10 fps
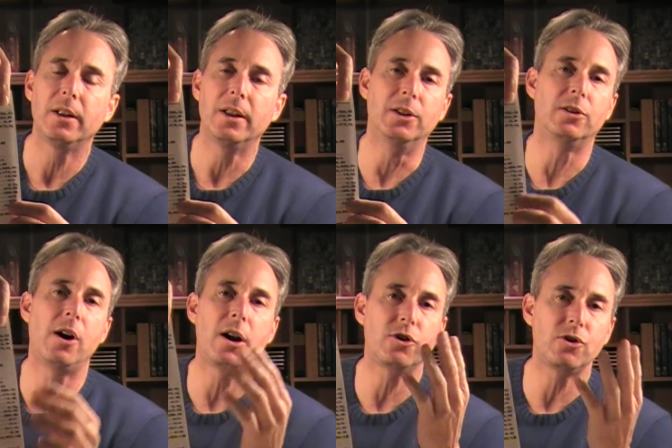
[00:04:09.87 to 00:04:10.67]
As
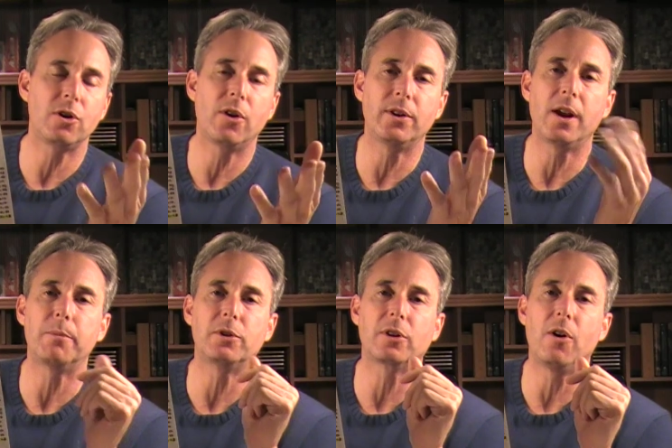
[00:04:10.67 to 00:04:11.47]
long as you know the
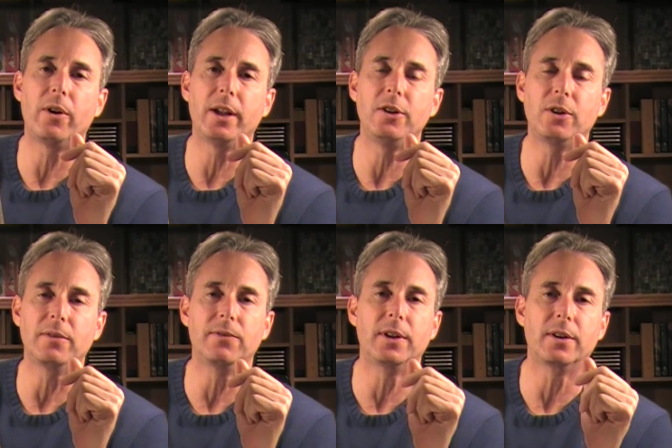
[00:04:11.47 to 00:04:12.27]
numbers going in, you can
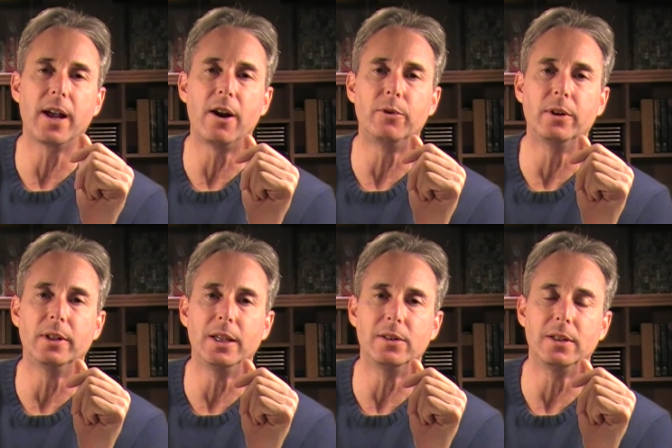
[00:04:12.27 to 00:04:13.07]
figure it out real
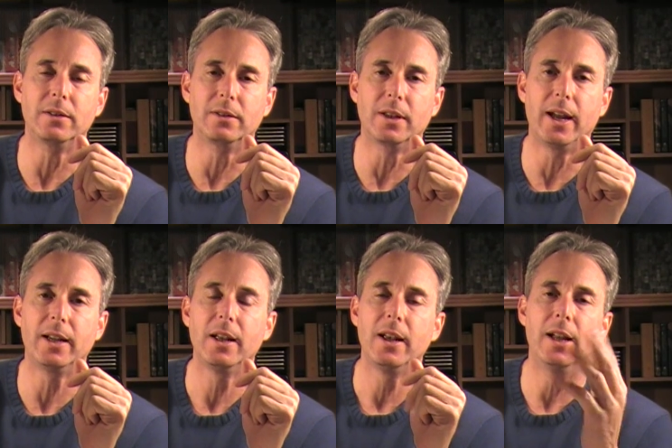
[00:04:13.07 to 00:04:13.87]
easy. Okay,
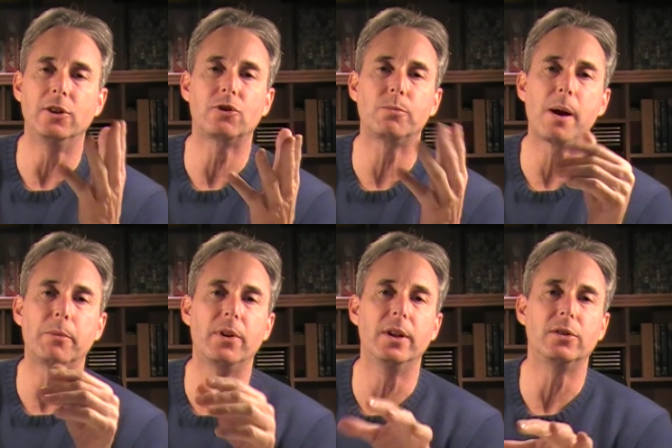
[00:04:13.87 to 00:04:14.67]
and just
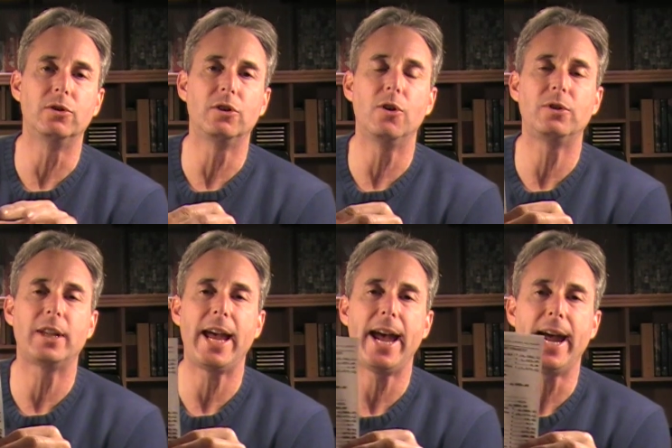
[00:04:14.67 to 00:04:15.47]
remember this: there's no
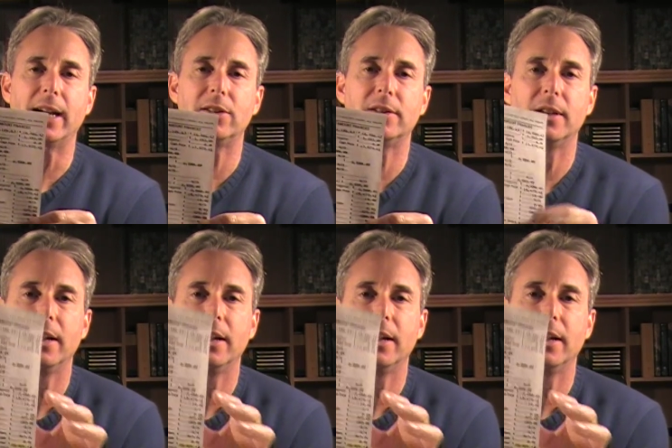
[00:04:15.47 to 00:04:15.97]
tax